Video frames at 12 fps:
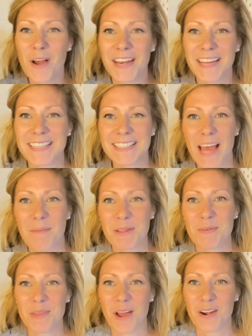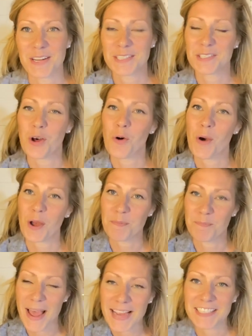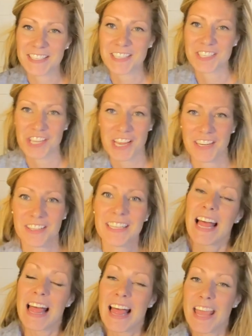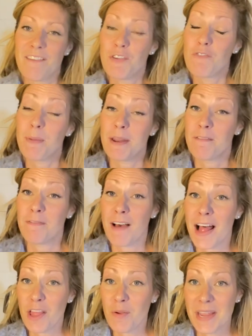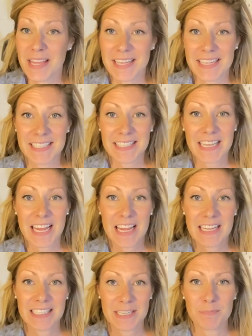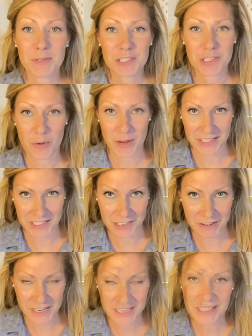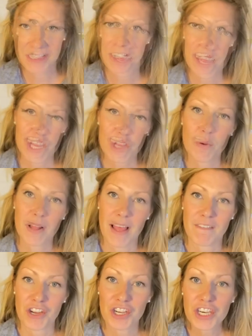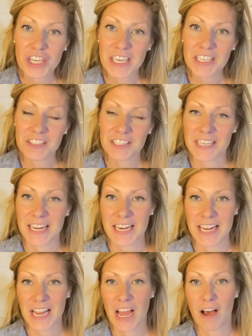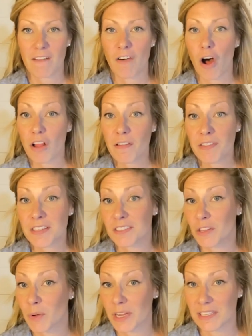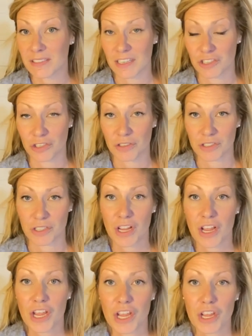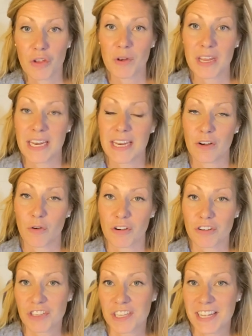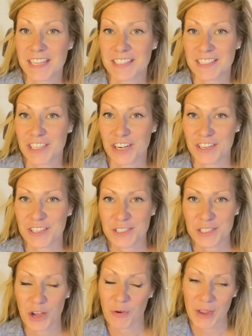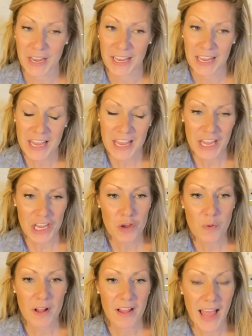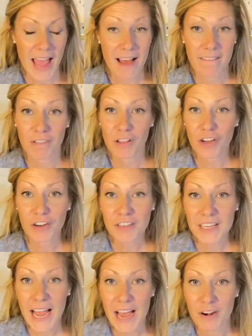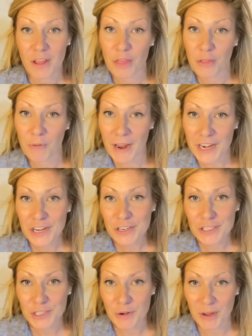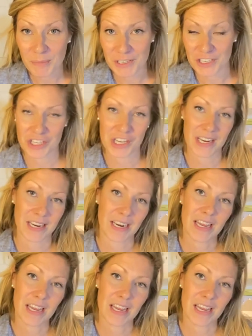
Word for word: it's Emily with Hearty Sol. Welcome back to the channel. If you've been following this Simple Sewing series, you will have a good understanding of all of the sewing essentials you need in order to get started sewing. You will have learned how to thread your sewing machine.